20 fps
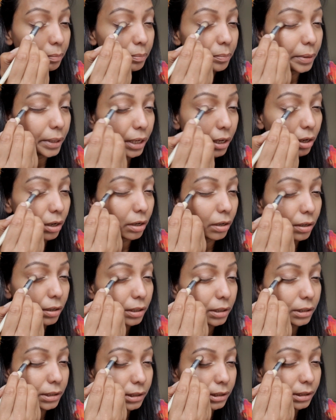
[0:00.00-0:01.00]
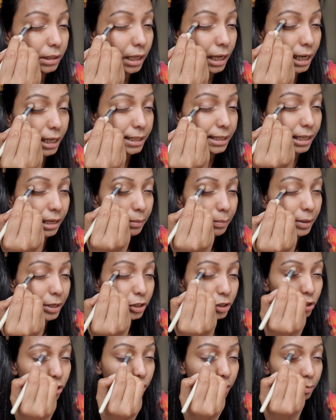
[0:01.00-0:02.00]
because, as I
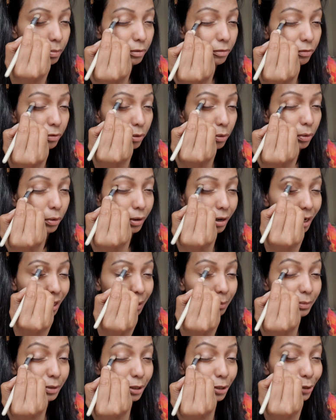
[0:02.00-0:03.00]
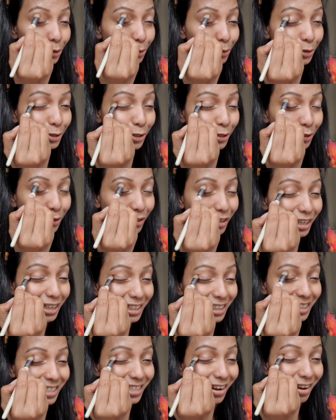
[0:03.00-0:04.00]
mentioned before, I'm used to
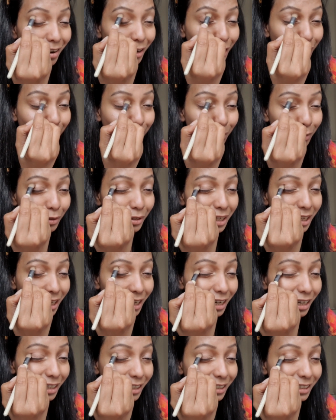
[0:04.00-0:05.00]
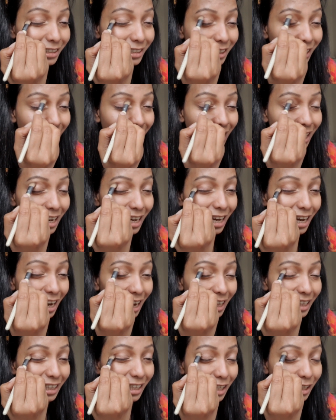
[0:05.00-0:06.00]
really dark smoky eyes
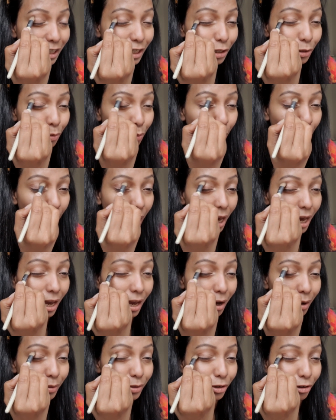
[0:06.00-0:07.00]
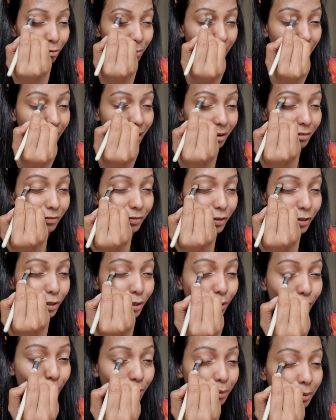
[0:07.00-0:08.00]
and this is way out of my comfort
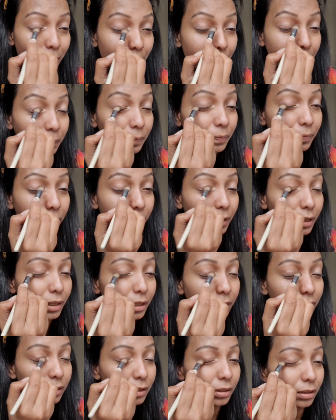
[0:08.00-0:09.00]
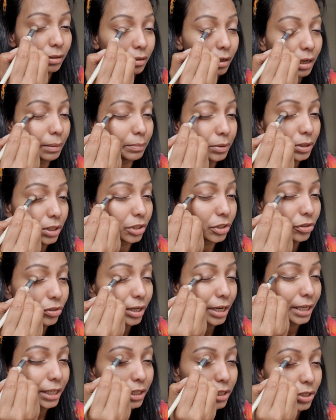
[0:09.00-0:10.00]
zone. So I'm just
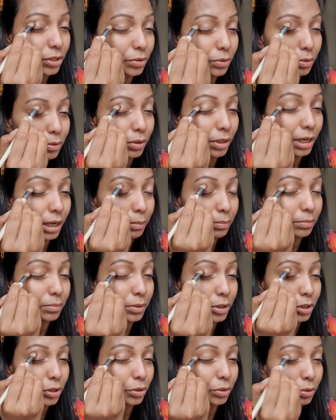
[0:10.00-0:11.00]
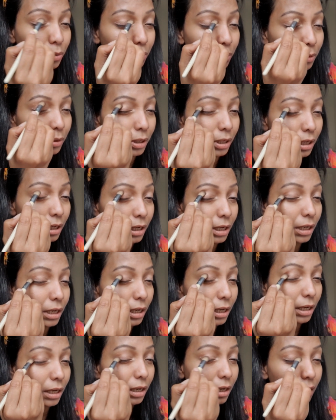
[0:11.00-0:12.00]
trying to come to
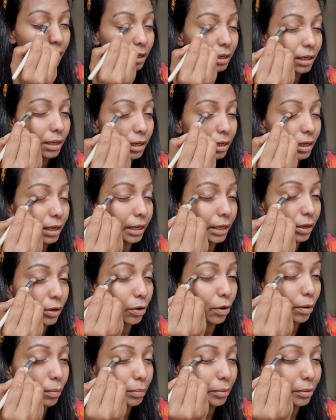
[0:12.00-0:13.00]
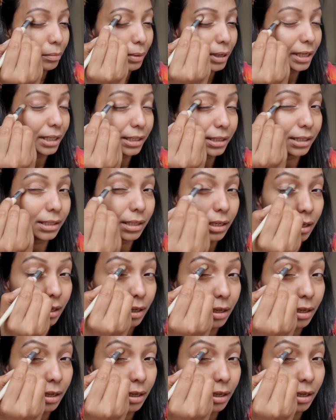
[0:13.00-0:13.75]
like a compromise.